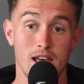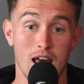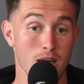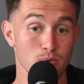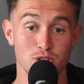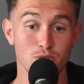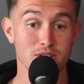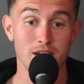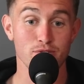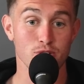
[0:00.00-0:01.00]
And I was
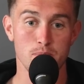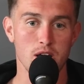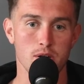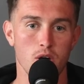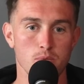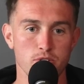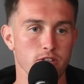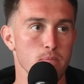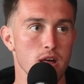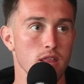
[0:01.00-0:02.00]
doing that for about a,
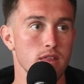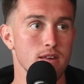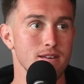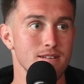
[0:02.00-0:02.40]
almost a month,